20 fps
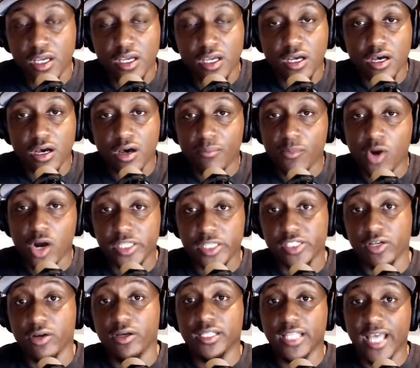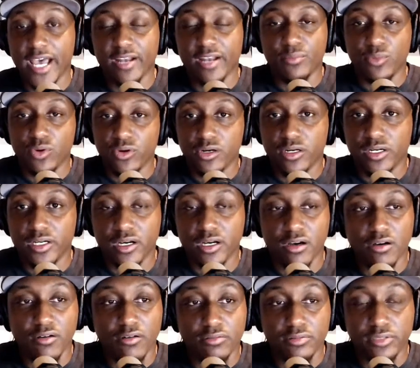Marshawn
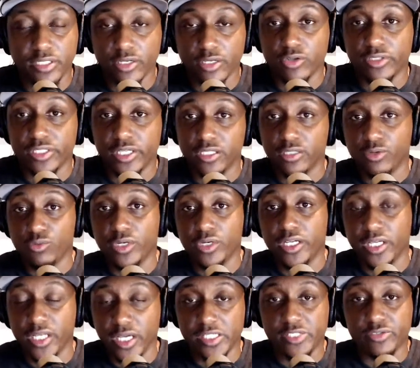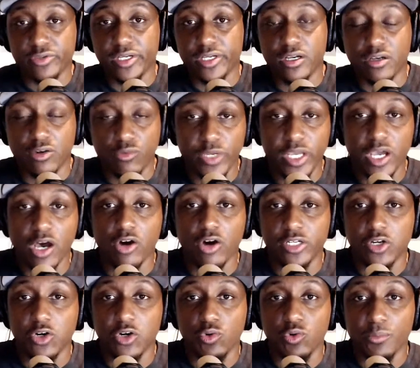Lattimore, dealing with an injury. We all
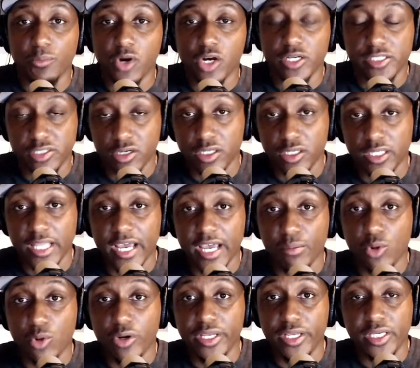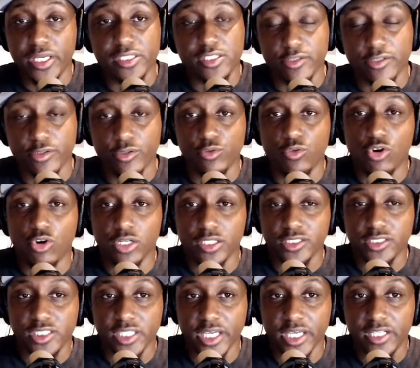know what Marshawn Lattimore is to the New
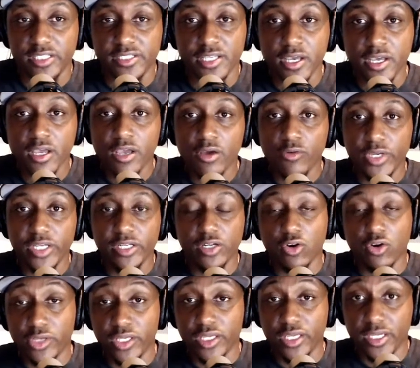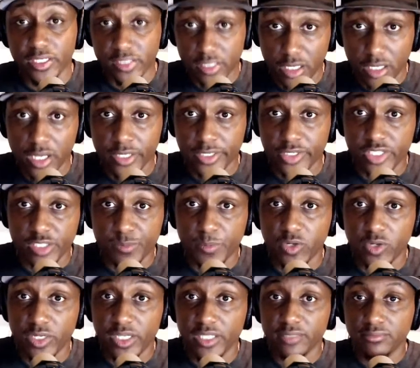Orleans Saints. We know he is the
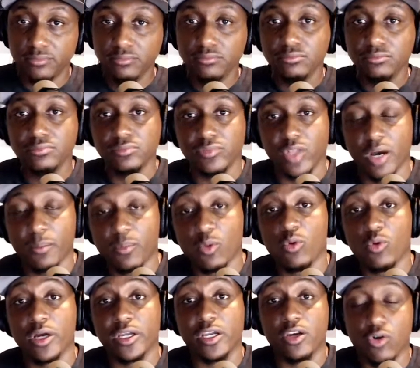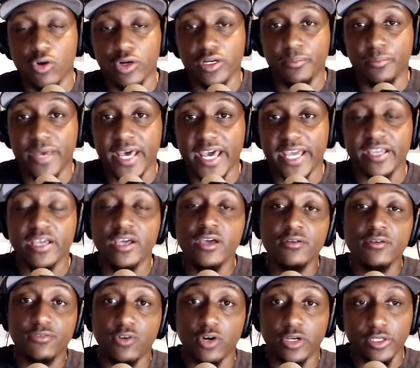undisputed number one cornerback
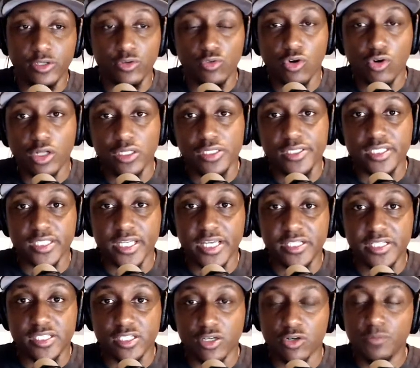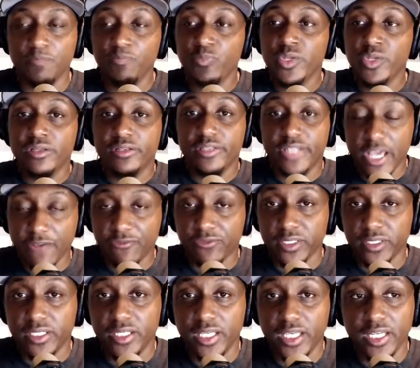for the New Orleans Saints, so
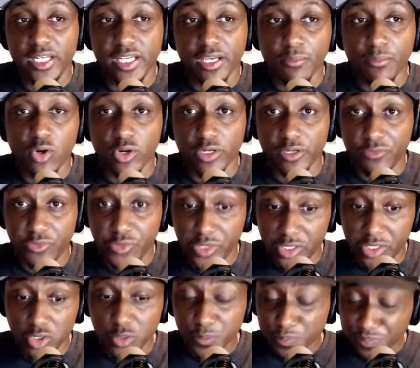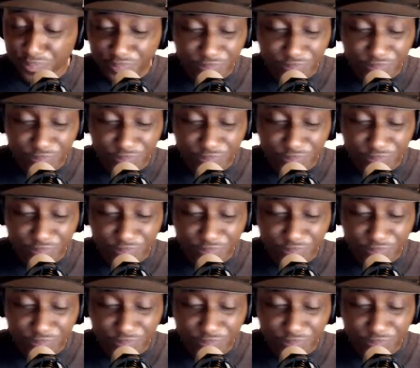definitely need him on the field.